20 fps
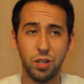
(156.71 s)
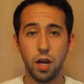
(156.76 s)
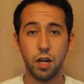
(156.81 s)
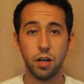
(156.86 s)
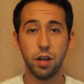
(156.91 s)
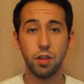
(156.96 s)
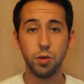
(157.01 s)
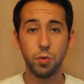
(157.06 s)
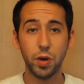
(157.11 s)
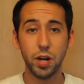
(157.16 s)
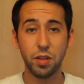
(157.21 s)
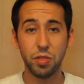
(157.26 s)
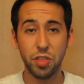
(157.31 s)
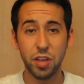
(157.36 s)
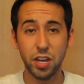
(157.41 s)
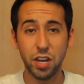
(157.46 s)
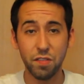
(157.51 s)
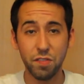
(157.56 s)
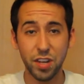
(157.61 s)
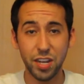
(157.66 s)
Another way to
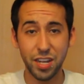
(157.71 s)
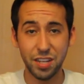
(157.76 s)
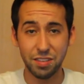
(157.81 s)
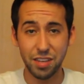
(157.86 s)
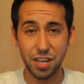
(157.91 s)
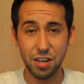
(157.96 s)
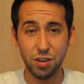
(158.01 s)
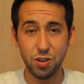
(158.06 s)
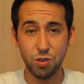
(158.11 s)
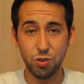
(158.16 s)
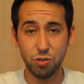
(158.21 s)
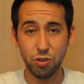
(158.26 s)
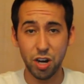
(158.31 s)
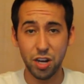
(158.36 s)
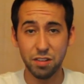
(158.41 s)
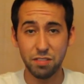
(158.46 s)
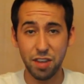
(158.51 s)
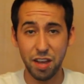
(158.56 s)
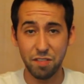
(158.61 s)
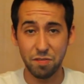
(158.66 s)
think of it is that
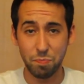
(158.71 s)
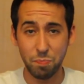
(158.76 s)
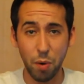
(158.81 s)
neutrons have